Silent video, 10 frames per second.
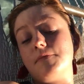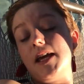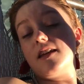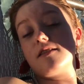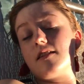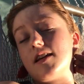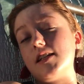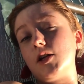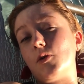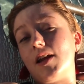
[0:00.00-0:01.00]
pay your
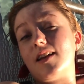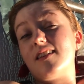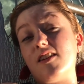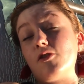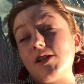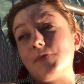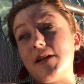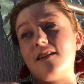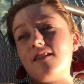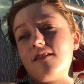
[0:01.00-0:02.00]
30 quid and then not
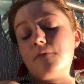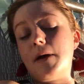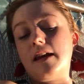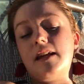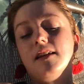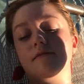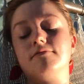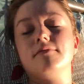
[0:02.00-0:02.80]
spend another penny.